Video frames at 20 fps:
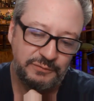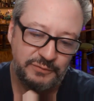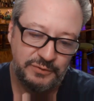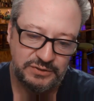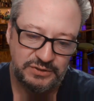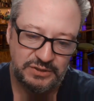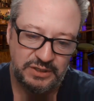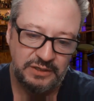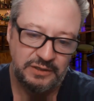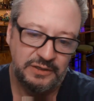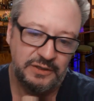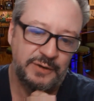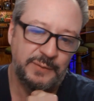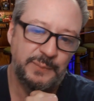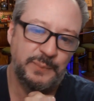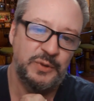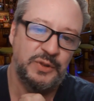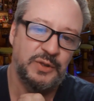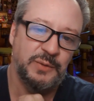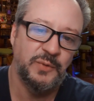setting it
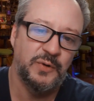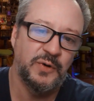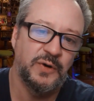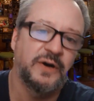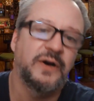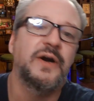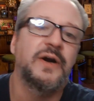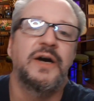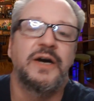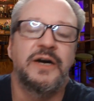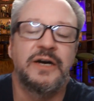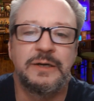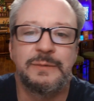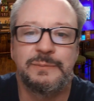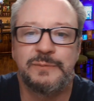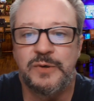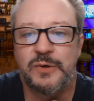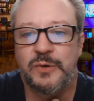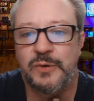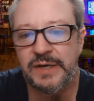up in the bar.
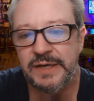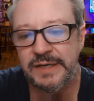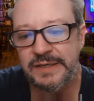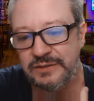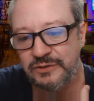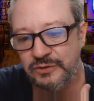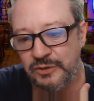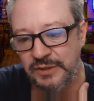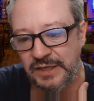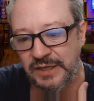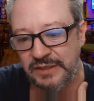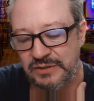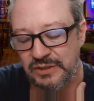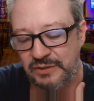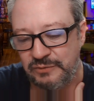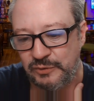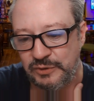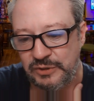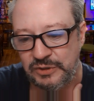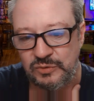Okay, so that's
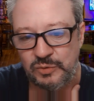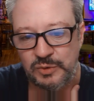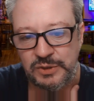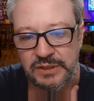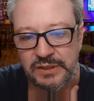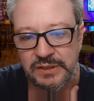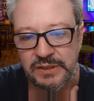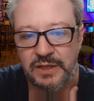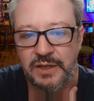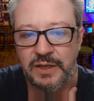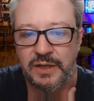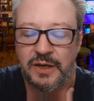it for this week.